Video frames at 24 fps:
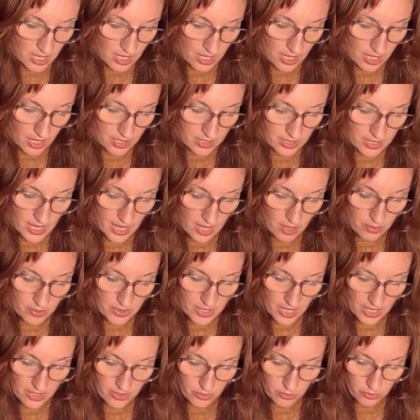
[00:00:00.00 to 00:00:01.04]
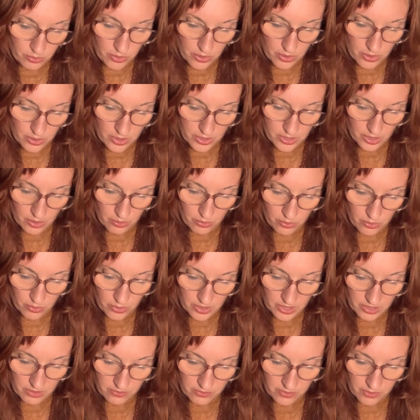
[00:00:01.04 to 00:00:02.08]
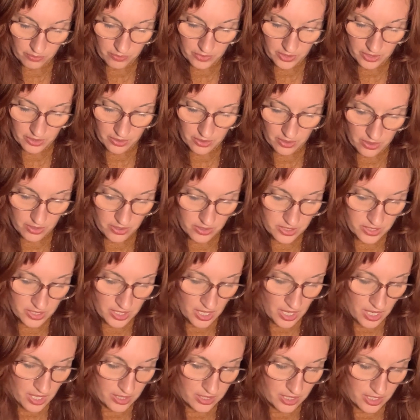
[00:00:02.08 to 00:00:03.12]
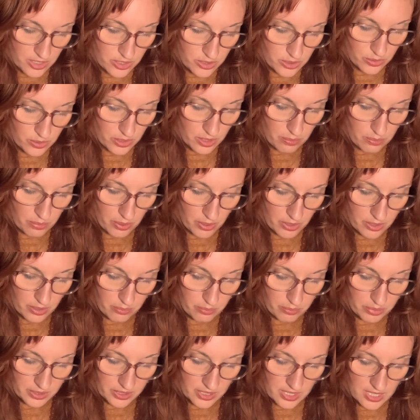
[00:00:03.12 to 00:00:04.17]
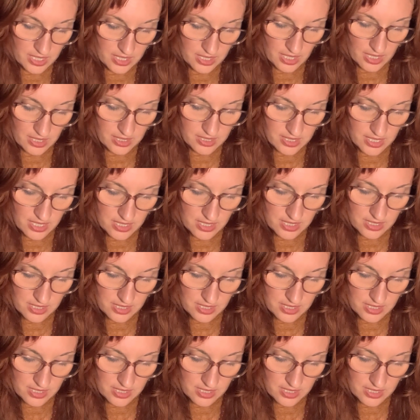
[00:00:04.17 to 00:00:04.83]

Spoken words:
And now, without a word, a warning from the ghost, they stood upon a bleak and